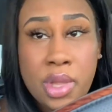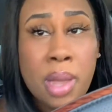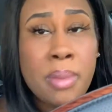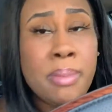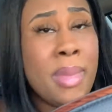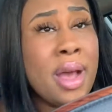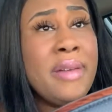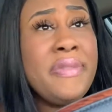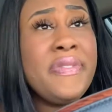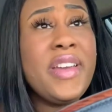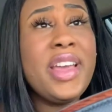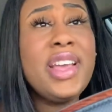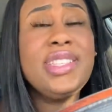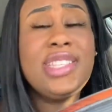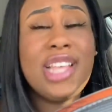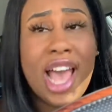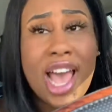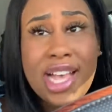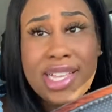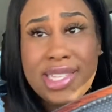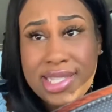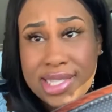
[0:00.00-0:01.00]
My face
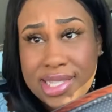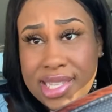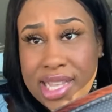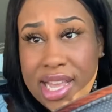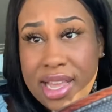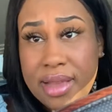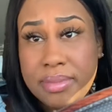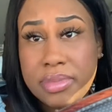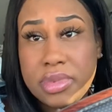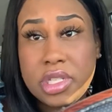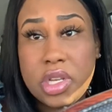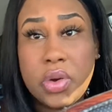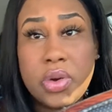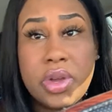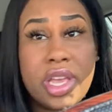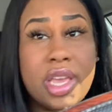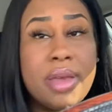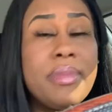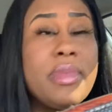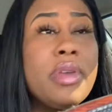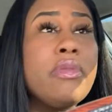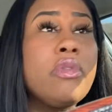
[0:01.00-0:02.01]
has slimmed, don't
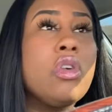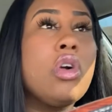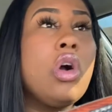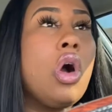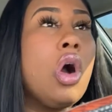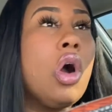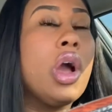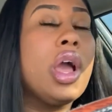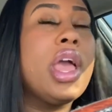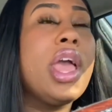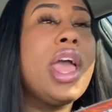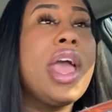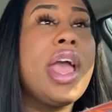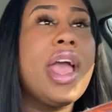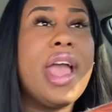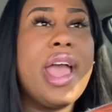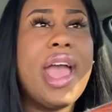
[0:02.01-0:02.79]
get me wrong.